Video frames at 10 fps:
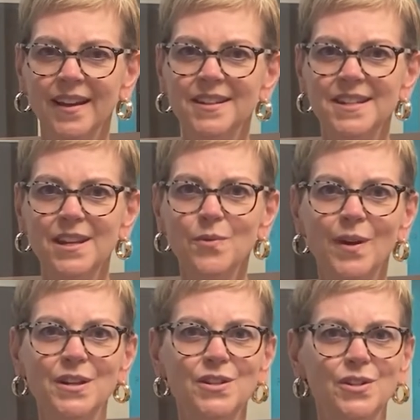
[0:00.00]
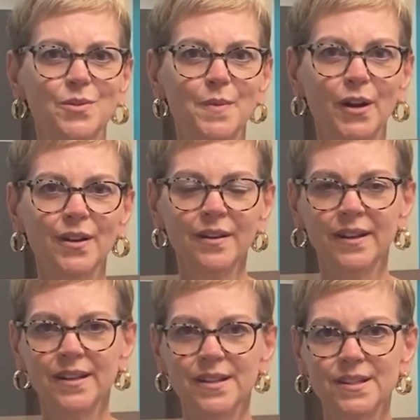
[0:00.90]
A T1 tumor
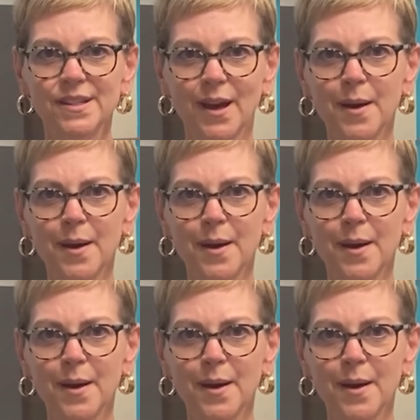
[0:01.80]
is